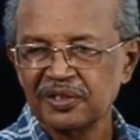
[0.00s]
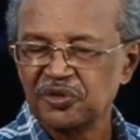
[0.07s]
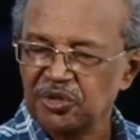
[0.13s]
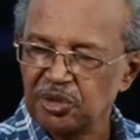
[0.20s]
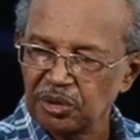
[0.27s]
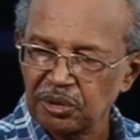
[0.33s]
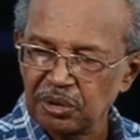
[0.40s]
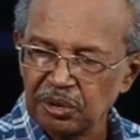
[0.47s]

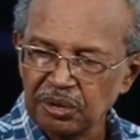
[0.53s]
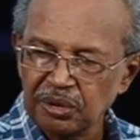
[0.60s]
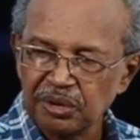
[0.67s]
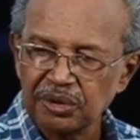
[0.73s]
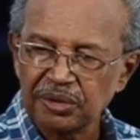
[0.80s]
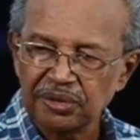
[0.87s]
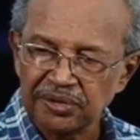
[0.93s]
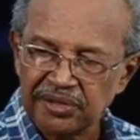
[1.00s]
Do,
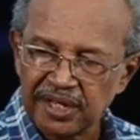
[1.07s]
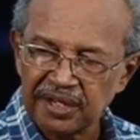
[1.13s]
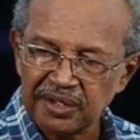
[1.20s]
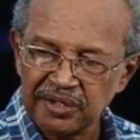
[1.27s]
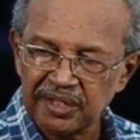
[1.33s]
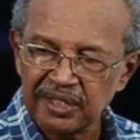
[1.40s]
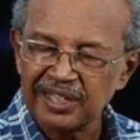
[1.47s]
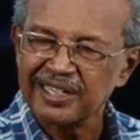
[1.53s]

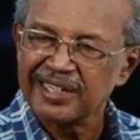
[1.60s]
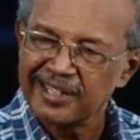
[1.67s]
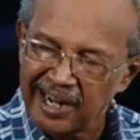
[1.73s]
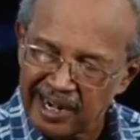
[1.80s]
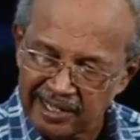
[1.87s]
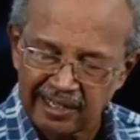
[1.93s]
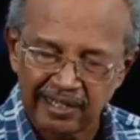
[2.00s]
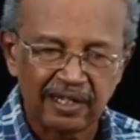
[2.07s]
did,
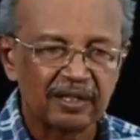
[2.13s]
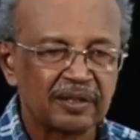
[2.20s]
done.